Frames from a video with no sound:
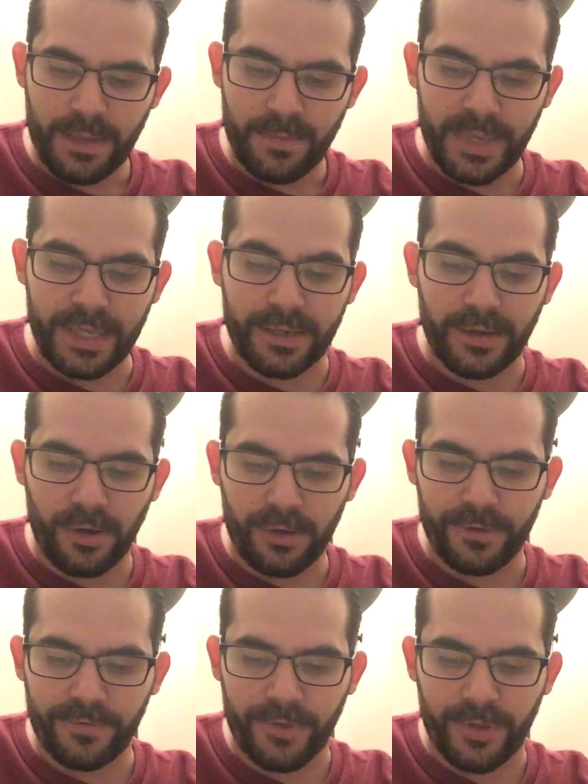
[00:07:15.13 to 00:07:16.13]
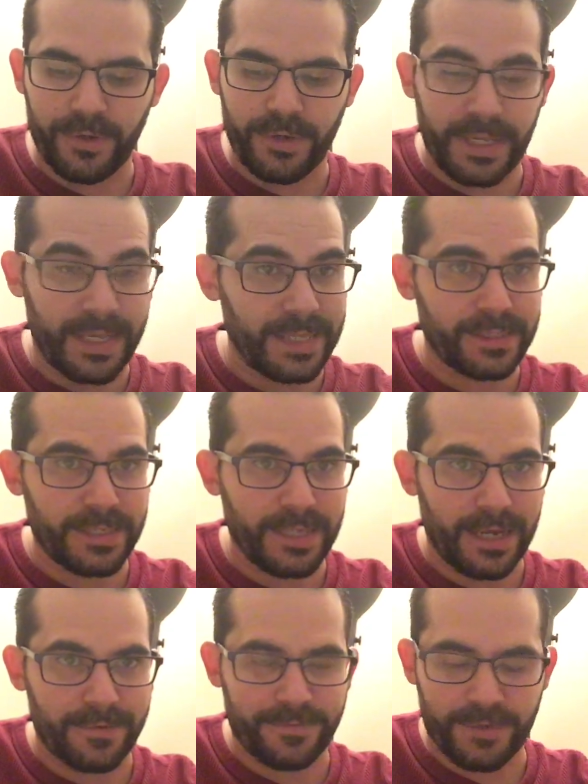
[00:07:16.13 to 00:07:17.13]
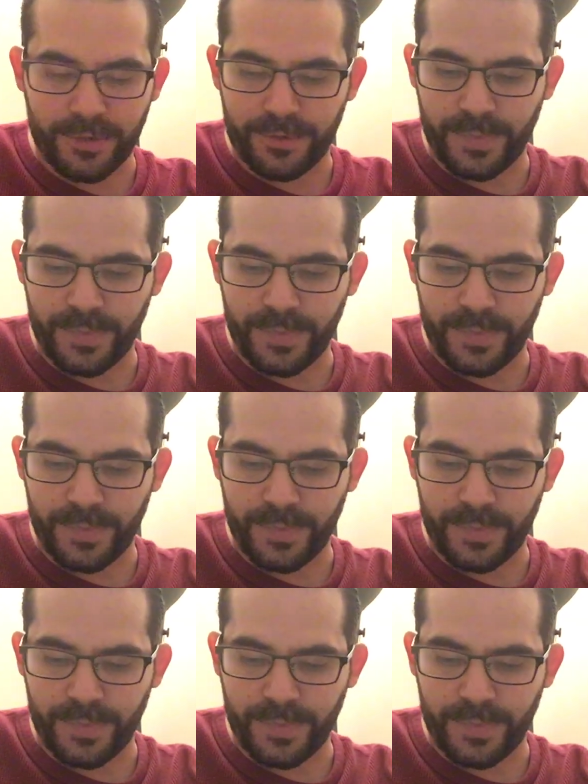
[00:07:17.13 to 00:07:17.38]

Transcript: Make it harder for you to get to that phone,